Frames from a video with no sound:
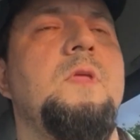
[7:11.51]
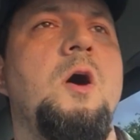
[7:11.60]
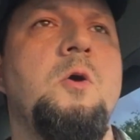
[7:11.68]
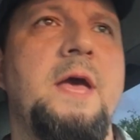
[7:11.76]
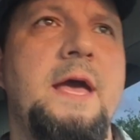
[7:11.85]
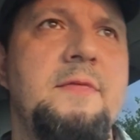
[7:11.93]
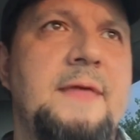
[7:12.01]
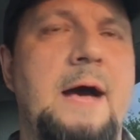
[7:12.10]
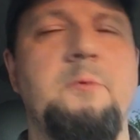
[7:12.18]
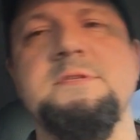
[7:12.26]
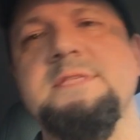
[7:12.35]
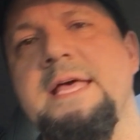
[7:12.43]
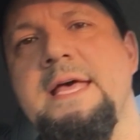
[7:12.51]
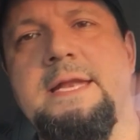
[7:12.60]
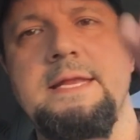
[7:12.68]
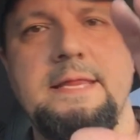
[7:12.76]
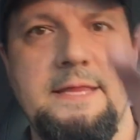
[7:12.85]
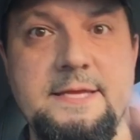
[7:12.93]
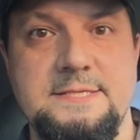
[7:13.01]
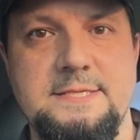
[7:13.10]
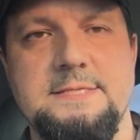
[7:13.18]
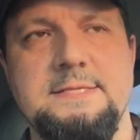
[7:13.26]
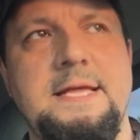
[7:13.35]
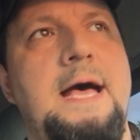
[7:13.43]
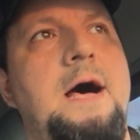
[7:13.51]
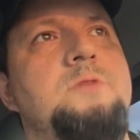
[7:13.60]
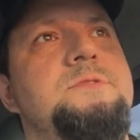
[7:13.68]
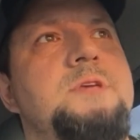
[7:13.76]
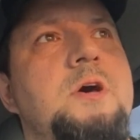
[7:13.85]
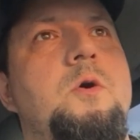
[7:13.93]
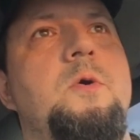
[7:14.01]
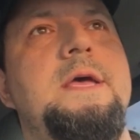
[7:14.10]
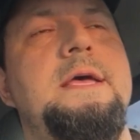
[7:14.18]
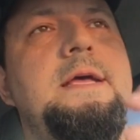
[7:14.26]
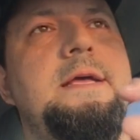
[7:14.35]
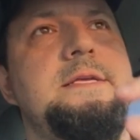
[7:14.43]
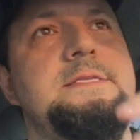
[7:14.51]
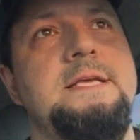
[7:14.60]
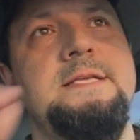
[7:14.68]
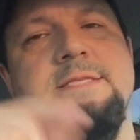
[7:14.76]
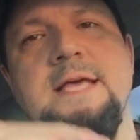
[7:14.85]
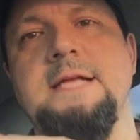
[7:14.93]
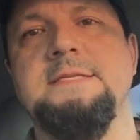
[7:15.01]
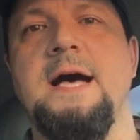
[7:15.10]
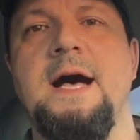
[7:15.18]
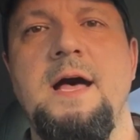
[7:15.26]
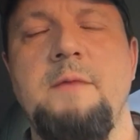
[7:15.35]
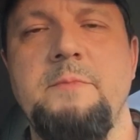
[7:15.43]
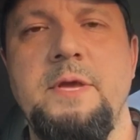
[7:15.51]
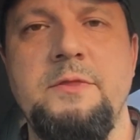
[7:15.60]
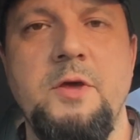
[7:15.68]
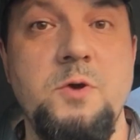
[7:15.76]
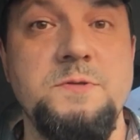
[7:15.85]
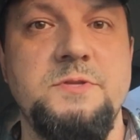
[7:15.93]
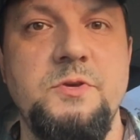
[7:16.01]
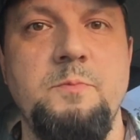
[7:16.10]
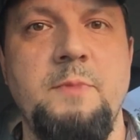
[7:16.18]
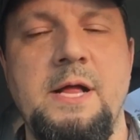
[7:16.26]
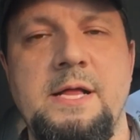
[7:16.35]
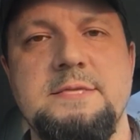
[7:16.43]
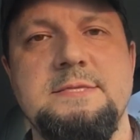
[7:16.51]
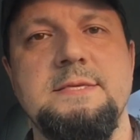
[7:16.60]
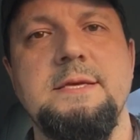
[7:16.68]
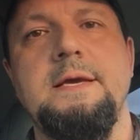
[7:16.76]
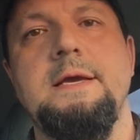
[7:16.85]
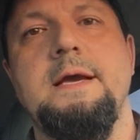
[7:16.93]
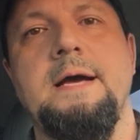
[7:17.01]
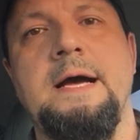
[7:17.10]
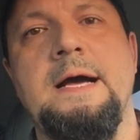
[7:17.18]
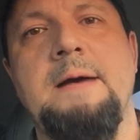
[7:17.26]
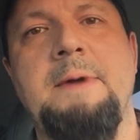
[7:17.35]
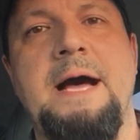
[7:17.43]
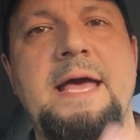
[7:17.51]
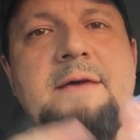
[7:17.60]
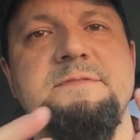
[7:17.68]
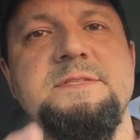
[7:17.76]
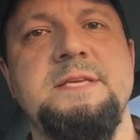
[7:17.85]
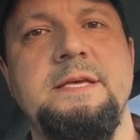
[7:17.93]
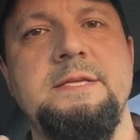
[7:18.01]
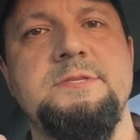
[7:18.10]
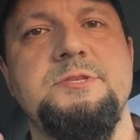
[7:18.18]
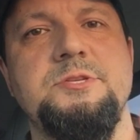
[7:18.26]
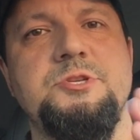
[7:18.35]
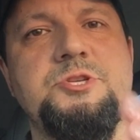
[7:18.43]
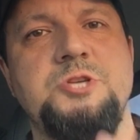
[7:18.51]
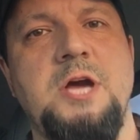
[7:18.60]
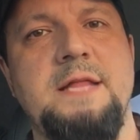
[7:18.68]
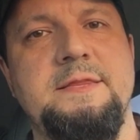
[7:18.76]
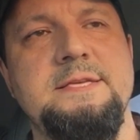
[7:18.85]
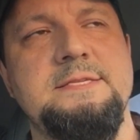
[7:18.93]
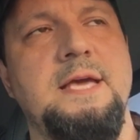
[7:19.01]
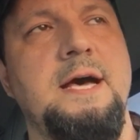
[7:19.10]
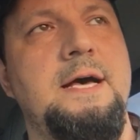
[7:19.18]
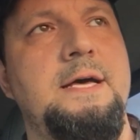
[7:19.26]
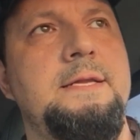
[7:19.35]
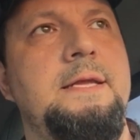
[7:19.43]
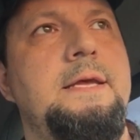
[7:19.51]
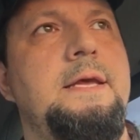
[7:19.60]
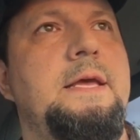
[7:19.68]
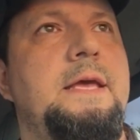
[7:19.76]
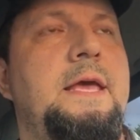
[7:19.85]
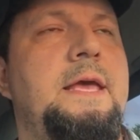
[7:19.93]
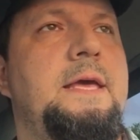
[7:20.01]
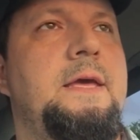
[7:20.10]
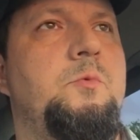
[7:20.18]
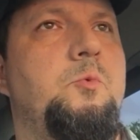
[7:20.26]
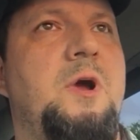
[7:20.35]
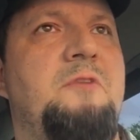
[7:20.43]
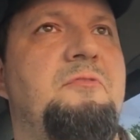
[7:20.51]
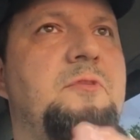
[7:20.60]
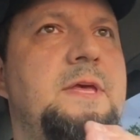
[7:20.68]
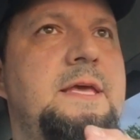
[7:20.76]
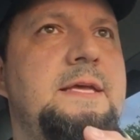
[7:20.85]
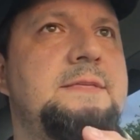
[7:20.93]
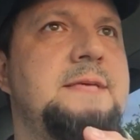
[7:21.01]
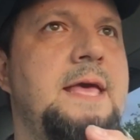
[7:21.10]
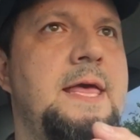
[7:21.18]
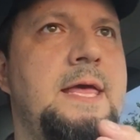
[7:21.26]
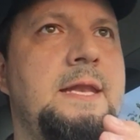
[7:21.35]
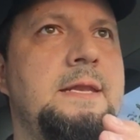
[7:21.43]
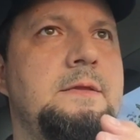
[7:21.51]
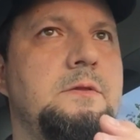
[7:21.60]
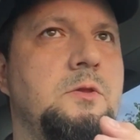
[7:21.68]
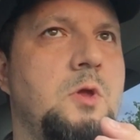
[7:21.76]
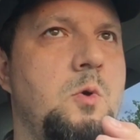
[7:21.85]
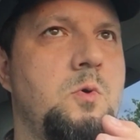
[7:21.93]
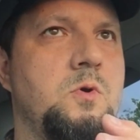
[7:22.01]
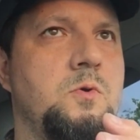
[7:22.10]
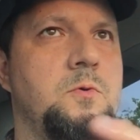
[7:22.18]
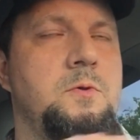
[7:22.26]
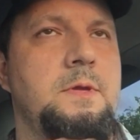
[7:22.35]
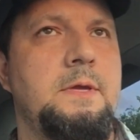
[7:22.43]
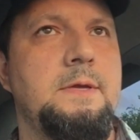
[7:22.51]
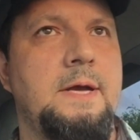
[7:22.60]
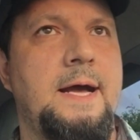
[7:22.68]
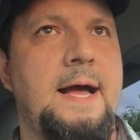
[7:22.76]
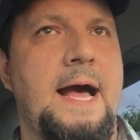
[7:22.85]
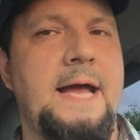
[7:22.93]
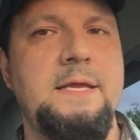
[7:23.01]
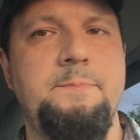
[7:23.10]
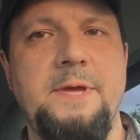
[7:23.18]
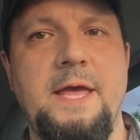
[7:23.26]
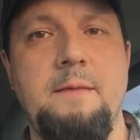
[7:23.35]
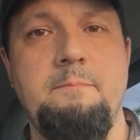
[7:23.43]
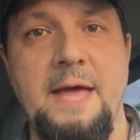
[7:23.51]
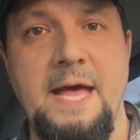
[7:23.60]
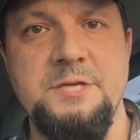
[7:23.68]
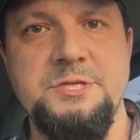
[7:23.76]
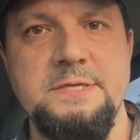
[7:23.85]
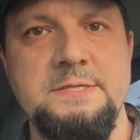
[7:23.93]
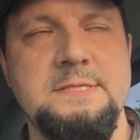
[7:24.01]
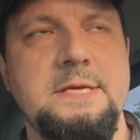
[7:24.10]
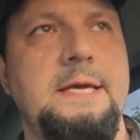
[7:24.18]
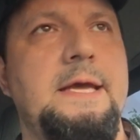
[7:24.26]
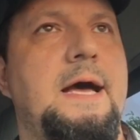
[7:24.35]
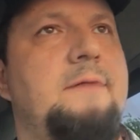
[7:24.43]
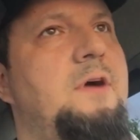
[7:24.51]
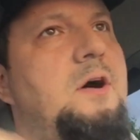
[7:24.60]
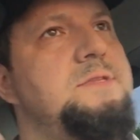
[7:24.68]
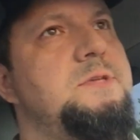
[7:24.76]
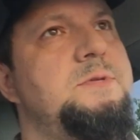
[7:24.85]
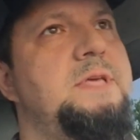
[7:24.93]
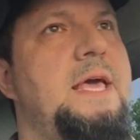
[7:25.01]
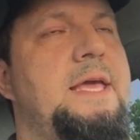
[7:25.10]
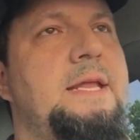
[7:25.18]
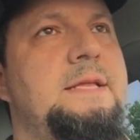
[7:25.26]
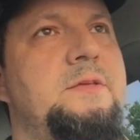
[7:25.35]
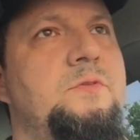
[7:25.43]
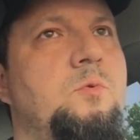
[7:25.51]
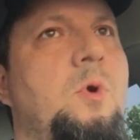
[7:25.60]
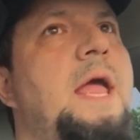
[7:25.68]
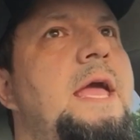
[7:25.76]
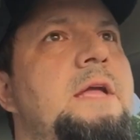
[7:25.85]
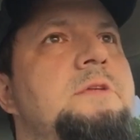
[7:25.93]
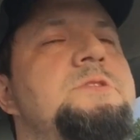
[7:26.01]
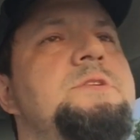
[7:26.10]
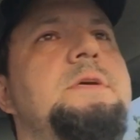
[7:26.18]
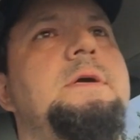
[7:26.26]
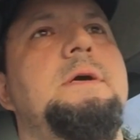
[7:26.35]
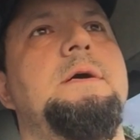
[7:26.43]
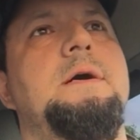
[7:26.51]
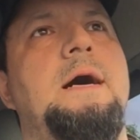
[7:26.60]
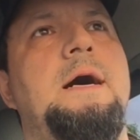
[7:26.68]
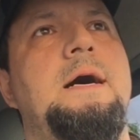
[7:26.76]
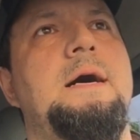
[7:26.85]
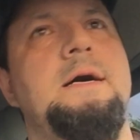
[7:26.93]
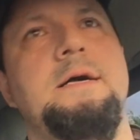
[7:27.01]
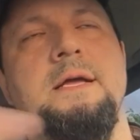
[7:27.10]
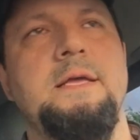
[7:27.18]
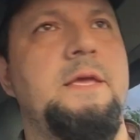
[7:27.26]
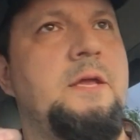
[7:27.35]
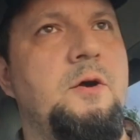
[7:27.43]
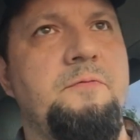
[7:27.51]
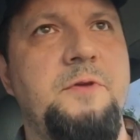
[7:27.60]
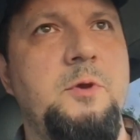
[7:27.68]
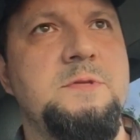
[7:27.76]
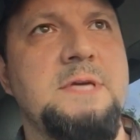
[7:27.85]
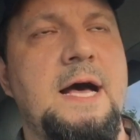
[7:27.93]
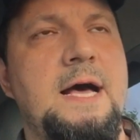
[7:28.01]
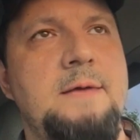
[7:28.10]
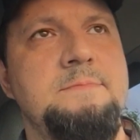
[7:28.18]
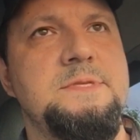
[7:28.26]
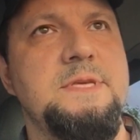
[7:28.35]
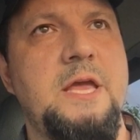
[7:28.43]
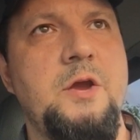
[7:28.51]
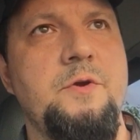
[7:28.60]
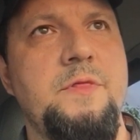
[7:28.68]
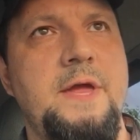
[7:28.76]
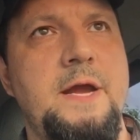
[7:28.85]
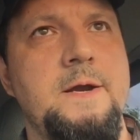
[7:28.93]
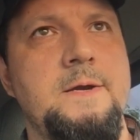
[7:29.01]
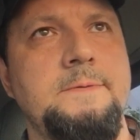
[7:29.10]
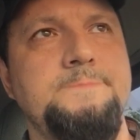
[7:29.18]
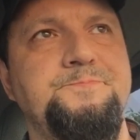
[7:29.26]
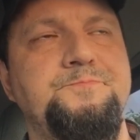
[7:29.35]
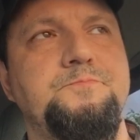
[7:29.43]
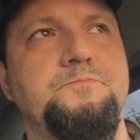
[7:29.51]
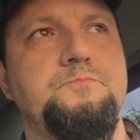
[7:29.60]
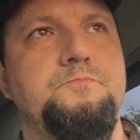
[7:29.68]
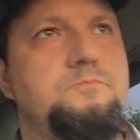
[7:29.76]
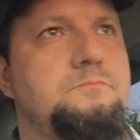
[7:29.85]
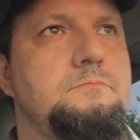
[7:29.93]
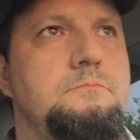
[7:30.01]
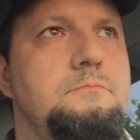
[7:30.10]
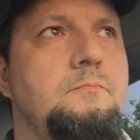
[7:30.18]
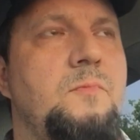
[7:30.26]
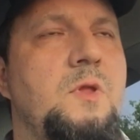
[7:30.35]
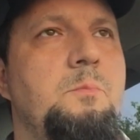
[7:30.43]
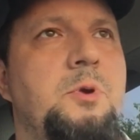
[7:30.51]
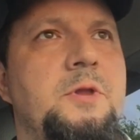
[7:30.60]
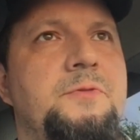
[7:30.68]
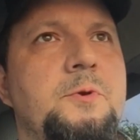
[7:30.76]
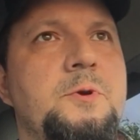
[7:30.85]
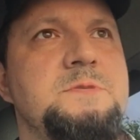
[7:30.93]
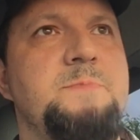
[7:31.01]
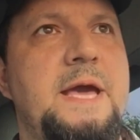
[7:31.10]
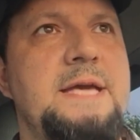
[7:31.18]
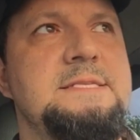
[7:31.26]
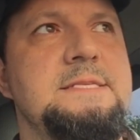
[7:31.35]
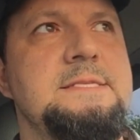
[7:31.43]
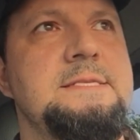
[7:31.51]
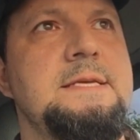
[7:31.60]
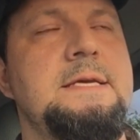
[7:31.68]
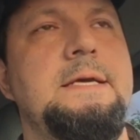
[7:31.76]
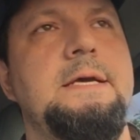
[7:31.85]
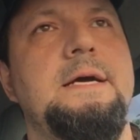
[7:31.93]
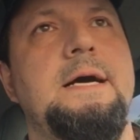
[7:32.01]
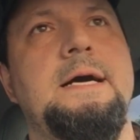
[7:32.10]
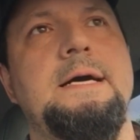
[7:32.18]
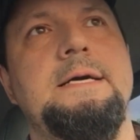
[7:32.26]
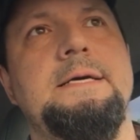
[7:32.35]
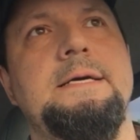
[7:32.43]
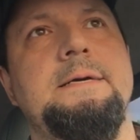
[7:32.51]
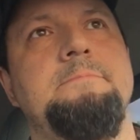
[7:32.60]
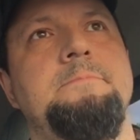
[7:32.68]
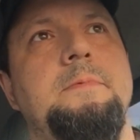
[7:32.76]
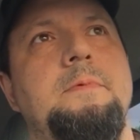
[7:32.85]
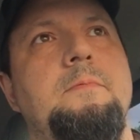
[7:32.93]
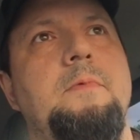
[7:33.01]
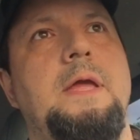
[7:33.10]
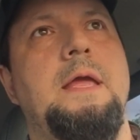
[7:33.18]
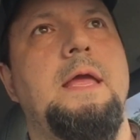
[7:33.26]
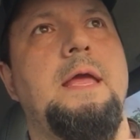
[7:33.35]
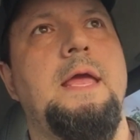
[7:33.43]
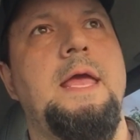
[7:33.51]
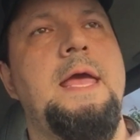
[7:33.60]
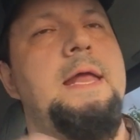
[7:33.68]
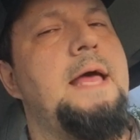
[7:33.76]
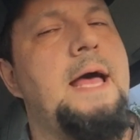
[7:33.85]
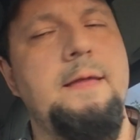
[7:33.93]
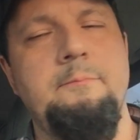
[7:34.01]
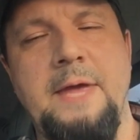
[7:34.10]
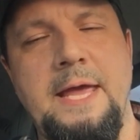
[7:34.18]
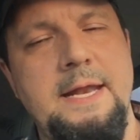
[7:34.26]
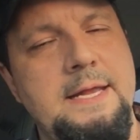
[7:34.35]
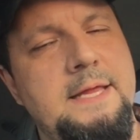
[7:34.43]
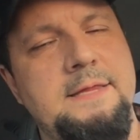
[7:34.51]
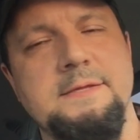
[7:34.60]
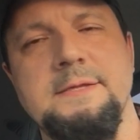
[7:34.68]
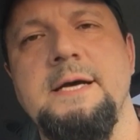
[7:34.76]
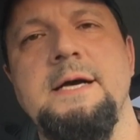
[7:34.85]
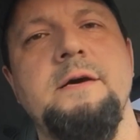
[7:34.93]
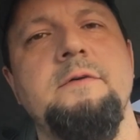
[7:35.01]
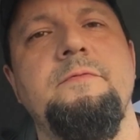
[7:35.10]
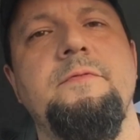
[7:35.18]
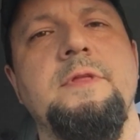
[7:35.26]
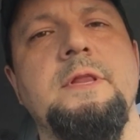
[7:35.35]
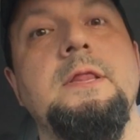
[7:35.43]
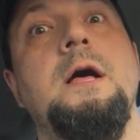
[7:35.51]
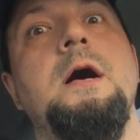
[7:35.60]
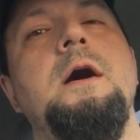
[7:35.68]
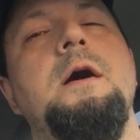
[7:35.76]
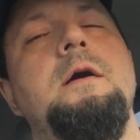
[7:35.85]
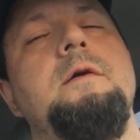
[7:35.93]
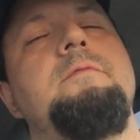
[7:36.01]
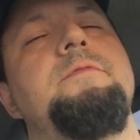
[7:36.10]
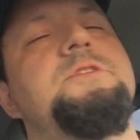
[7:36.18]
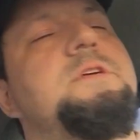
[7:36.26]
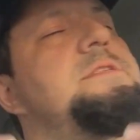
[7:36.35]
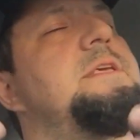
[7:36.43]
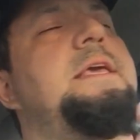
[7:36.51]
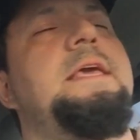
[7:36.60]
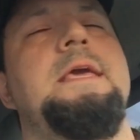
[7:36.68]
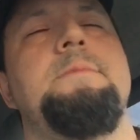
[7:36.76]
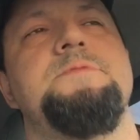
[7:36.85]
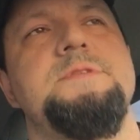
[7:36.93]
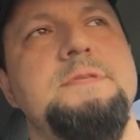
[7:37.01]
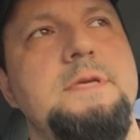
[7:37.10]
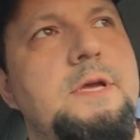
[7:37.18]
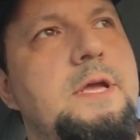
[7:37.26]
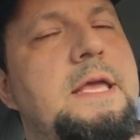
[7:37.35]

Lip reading: Okay, that was then, this is now. So since that time, in those 2 months, I have since shot this gun in roughly 10 local IDPA matches. I've also taken it to the range a few times here and there, put it through its paces, and man, the love just keeps